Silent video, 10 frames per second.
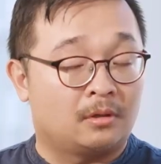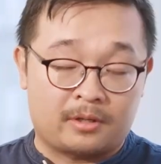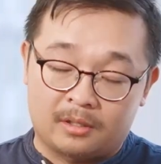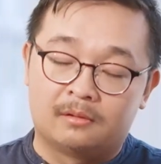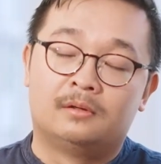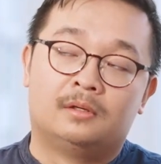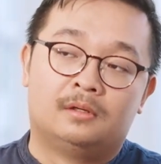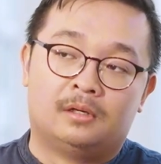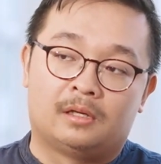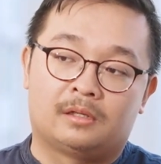Okay.
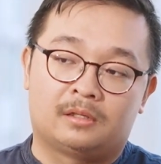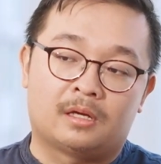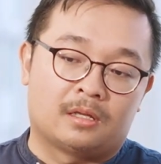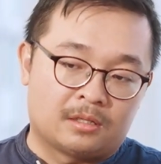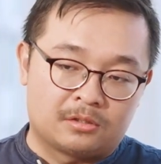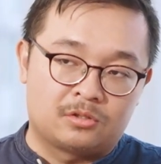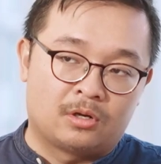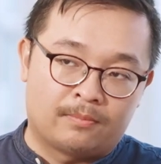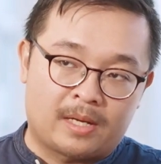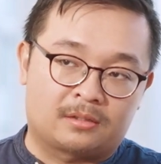And then to
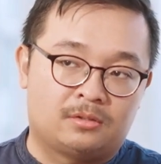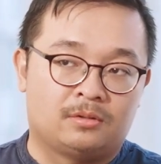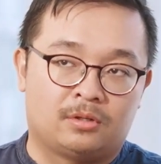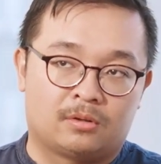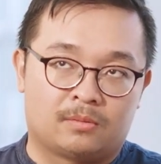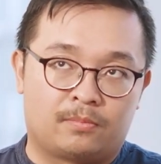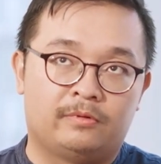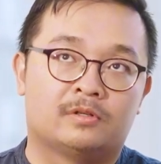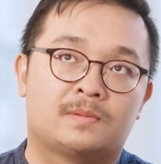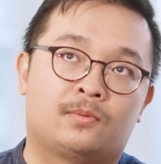come back to your
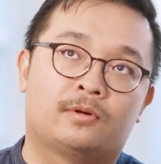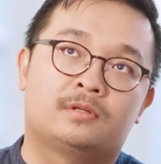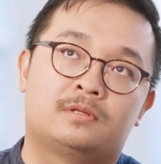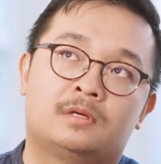previous point,